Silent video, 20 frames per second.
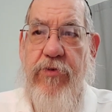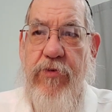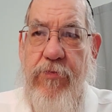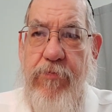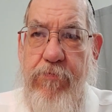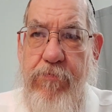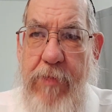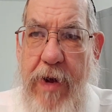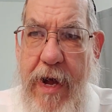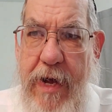
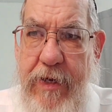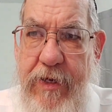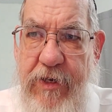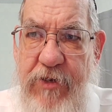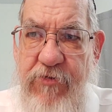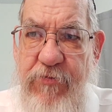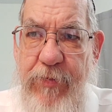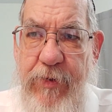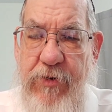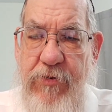
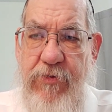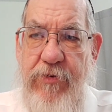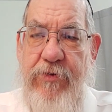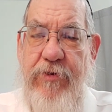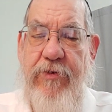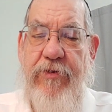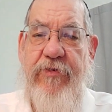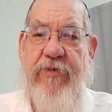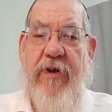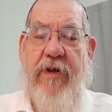
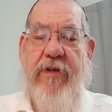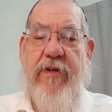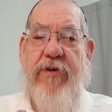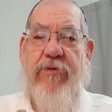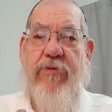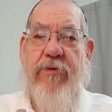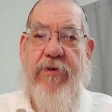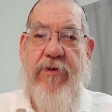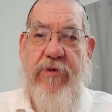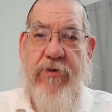and he
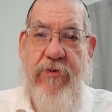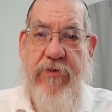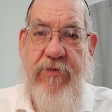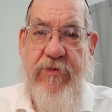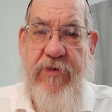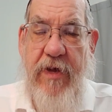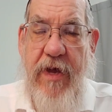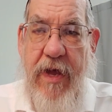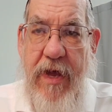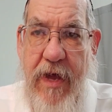would
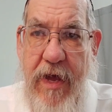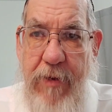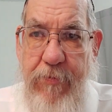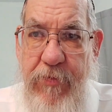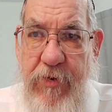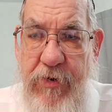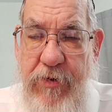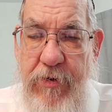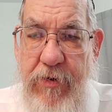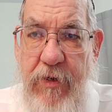use a
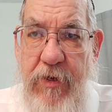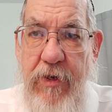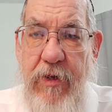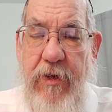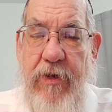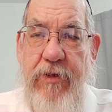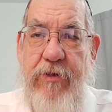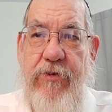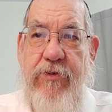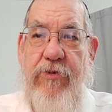hammer
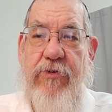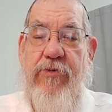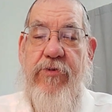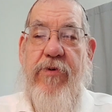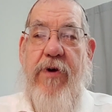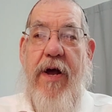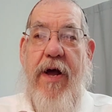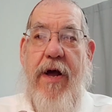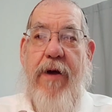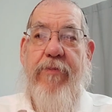
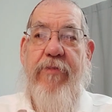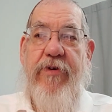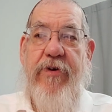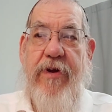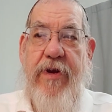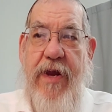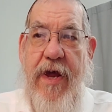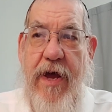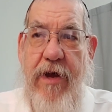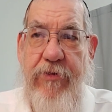to
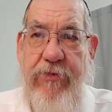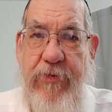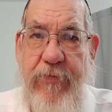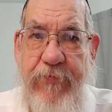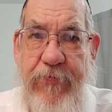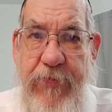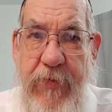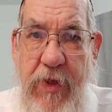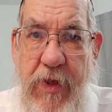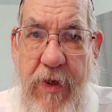hammer it out.
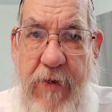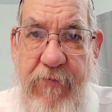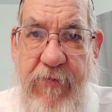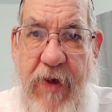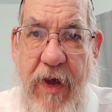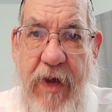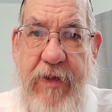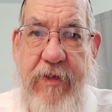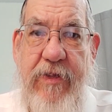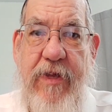
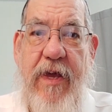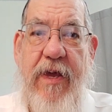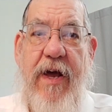And